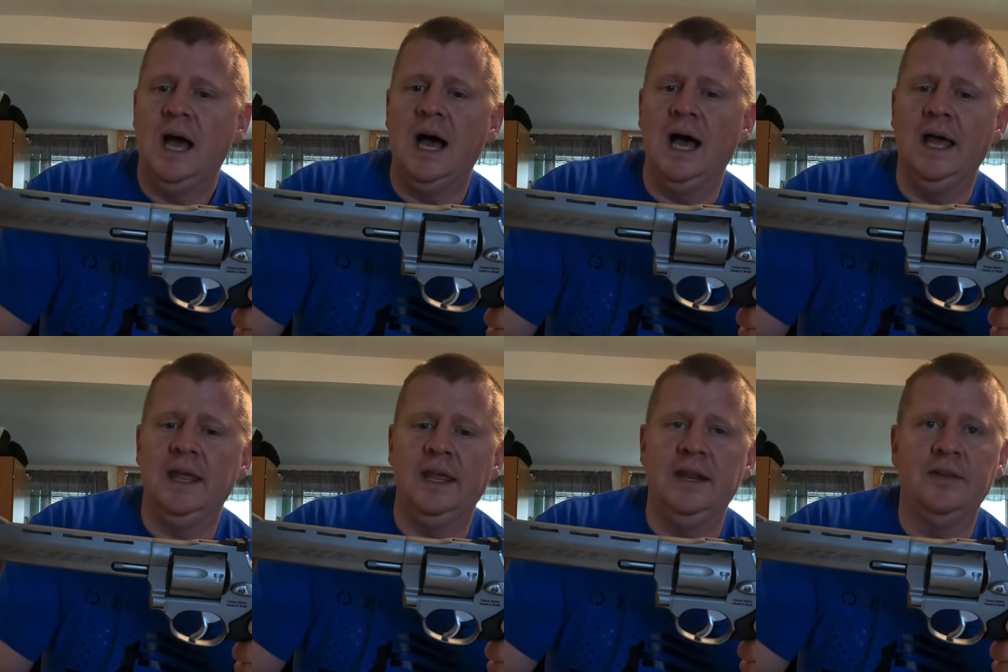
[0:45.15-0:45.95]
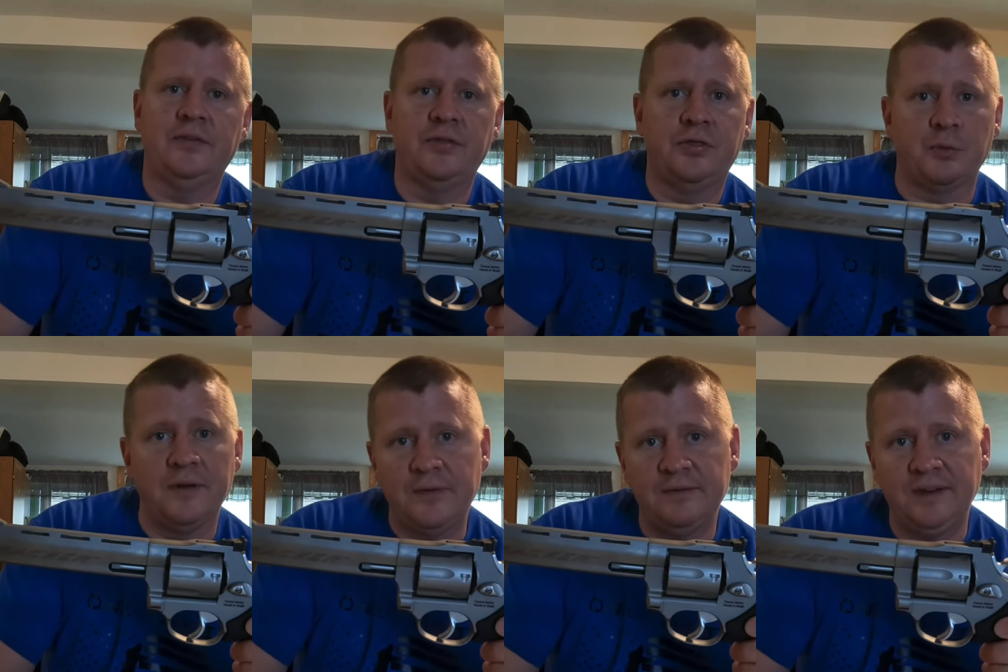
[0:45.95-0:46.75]
Uh, it is
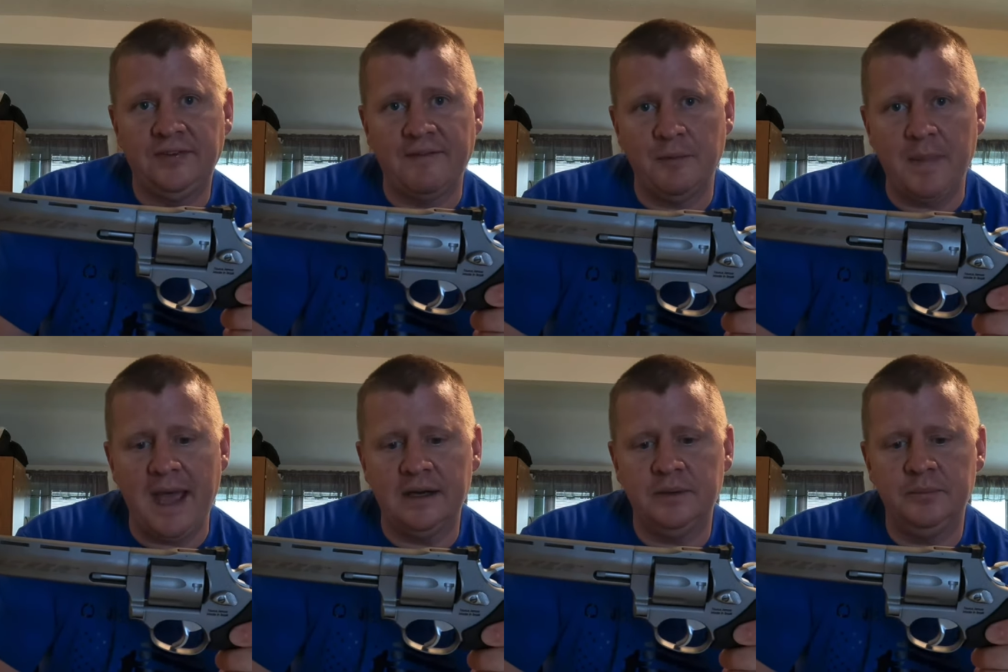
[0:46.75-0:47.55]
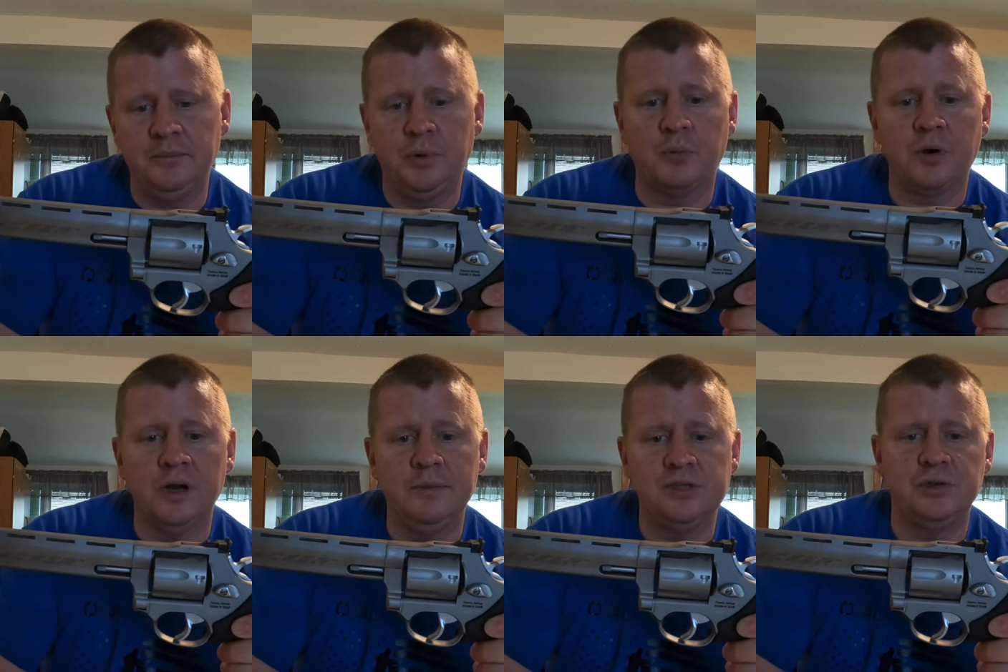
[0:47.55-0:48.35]
357 Magnum, but we're
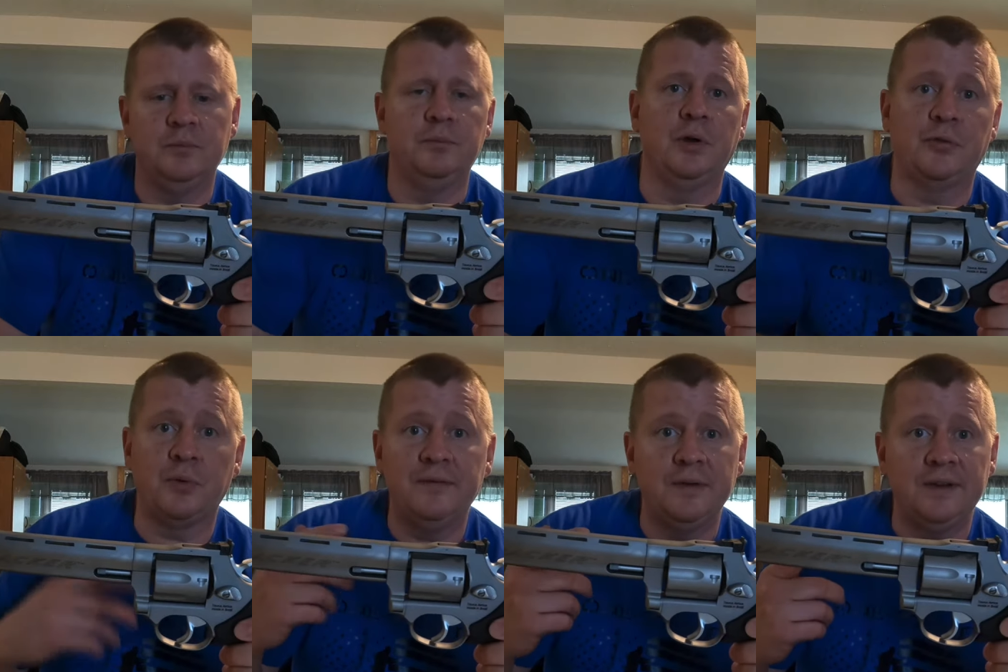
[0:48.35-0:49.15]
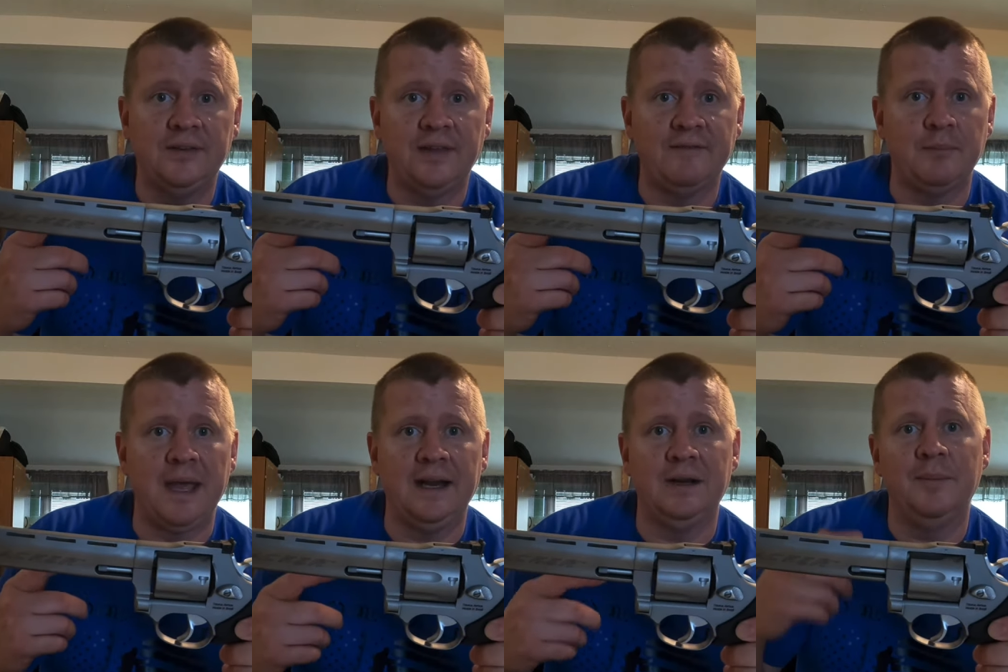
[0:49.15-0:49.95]
going to be shooting both 357
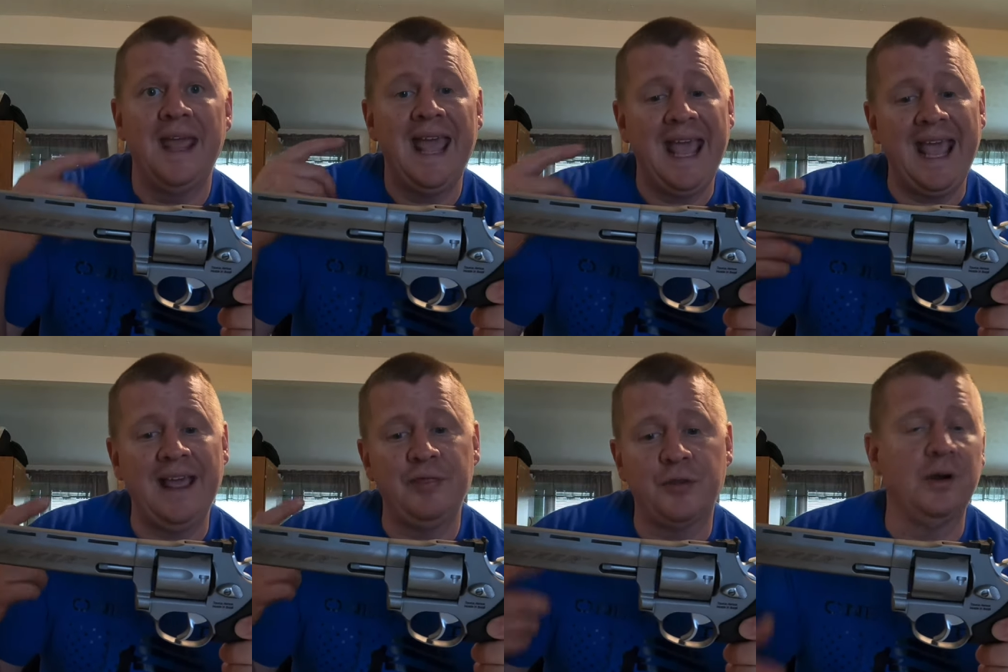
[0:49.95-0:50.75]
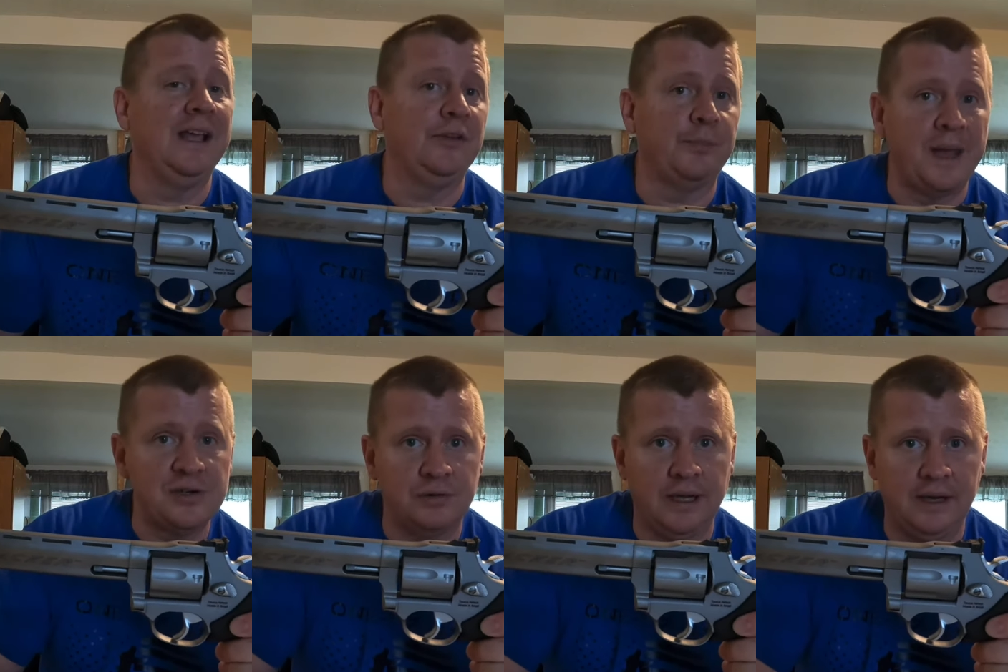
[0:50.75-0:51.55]
Magnum and 38
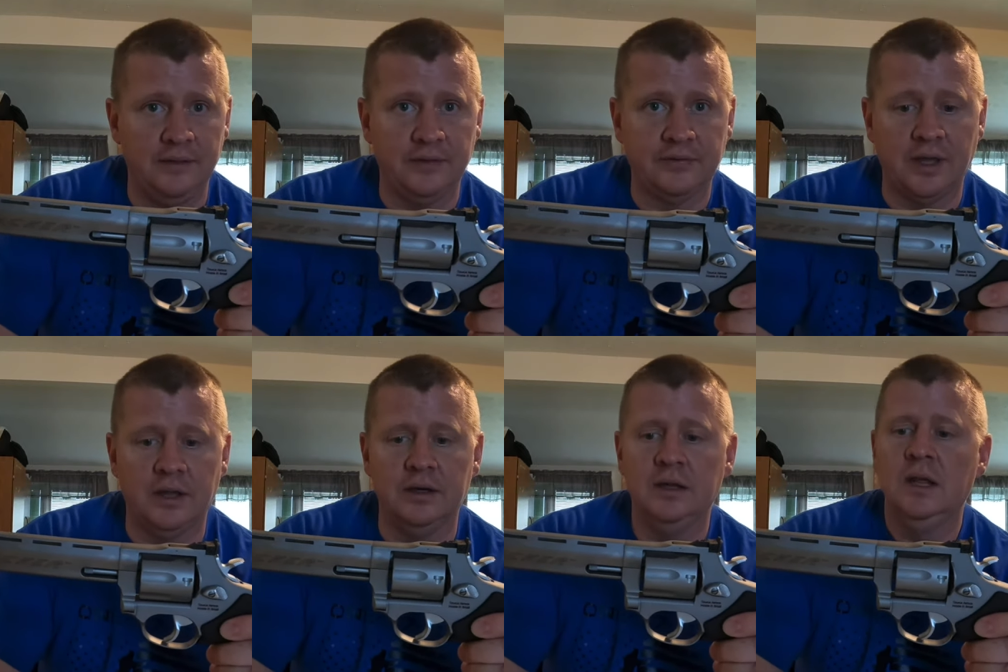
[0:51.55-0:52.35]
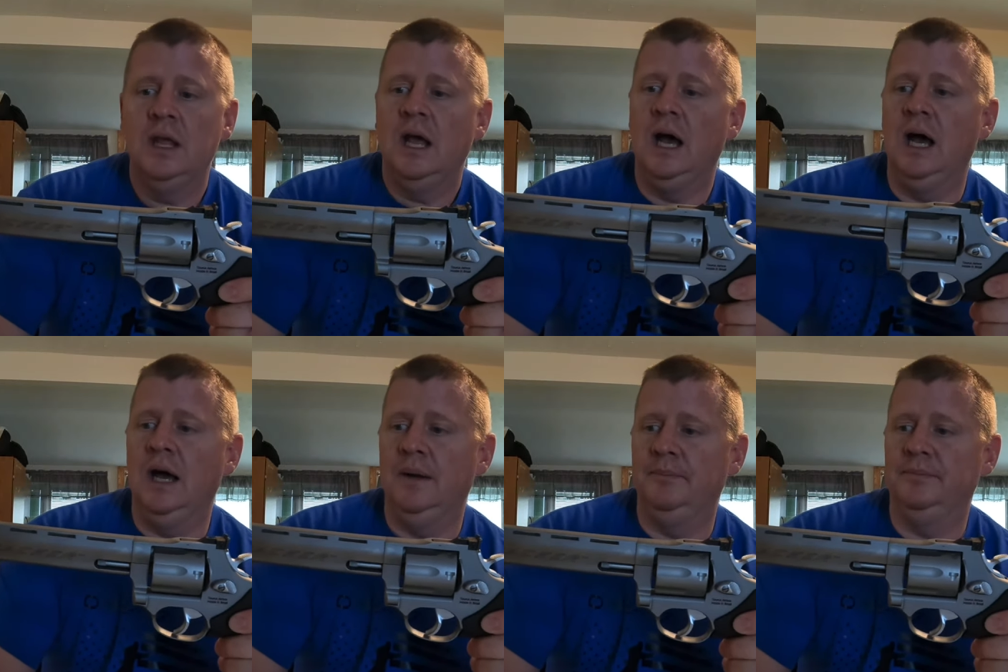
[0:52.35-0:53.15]
Special out of this gun.
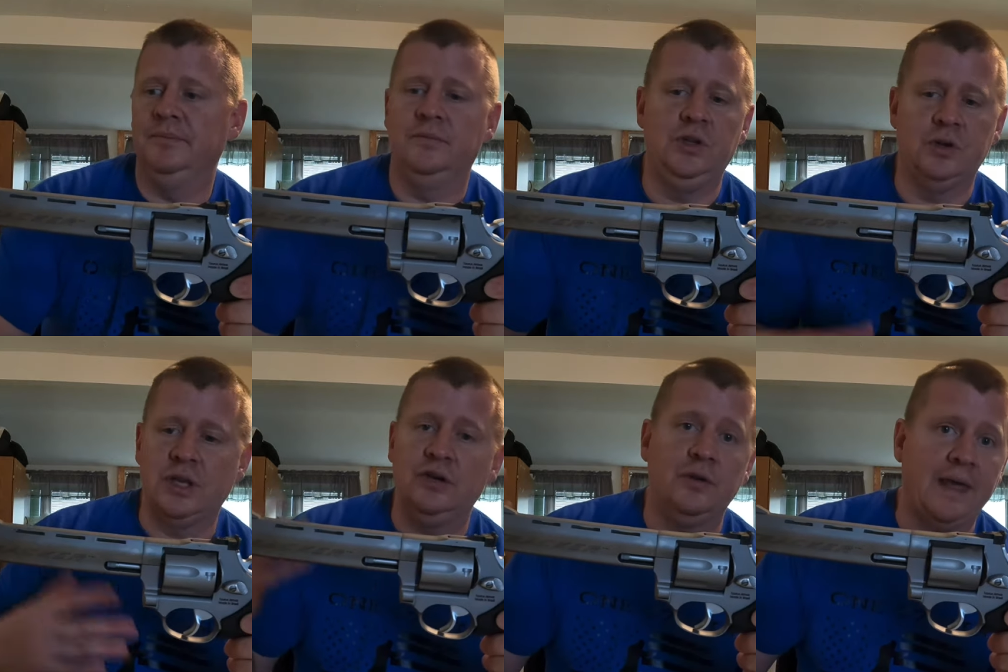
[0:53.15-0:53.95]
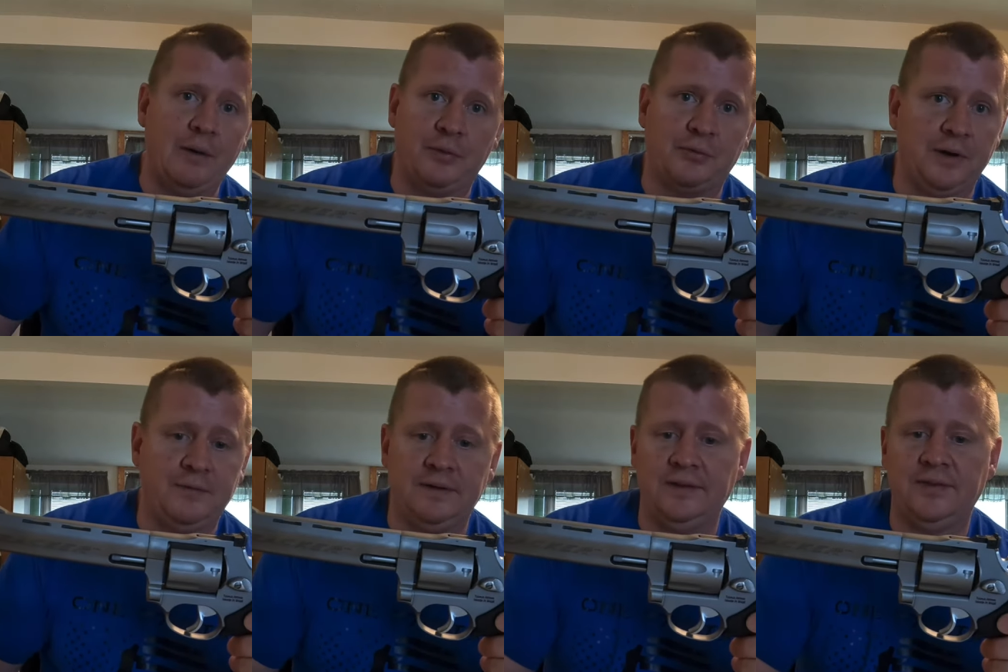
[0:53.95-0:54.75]
Um, you can do that with
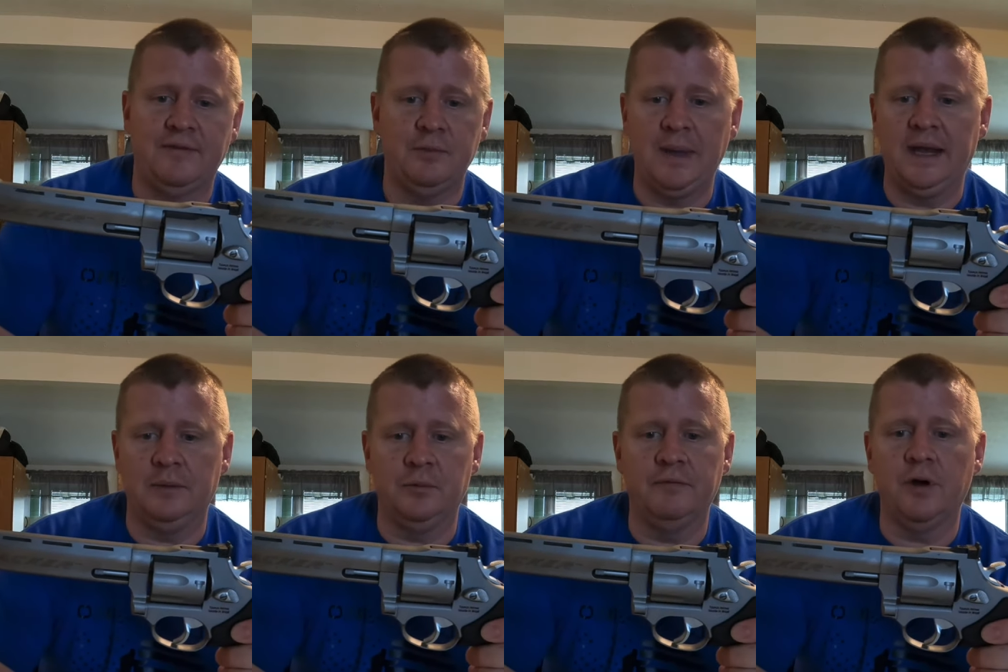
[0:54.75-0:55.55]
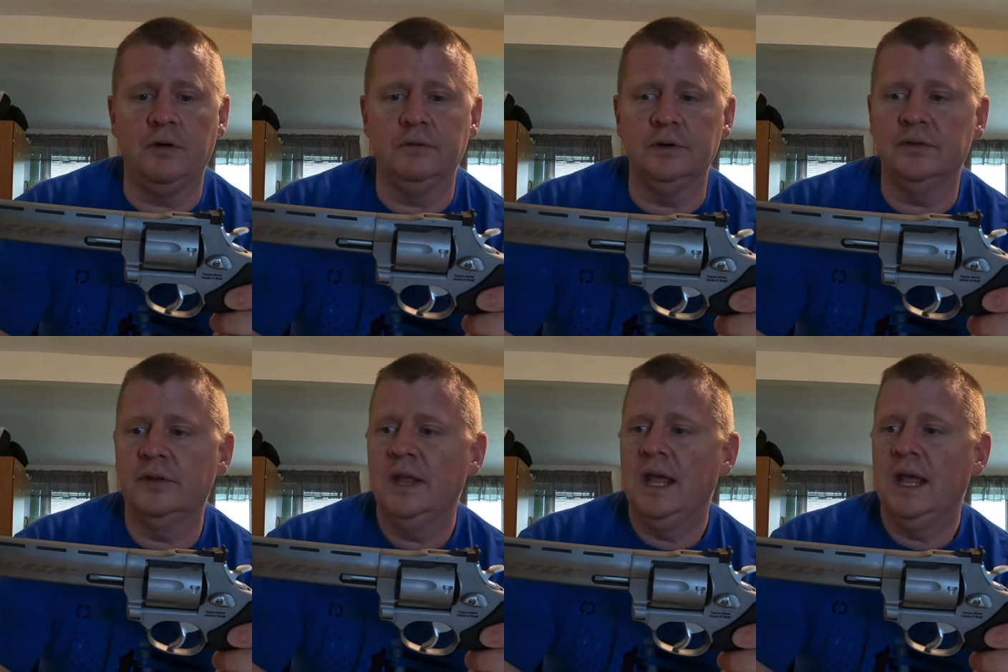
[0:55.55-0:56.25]
357 Magnum revolvers.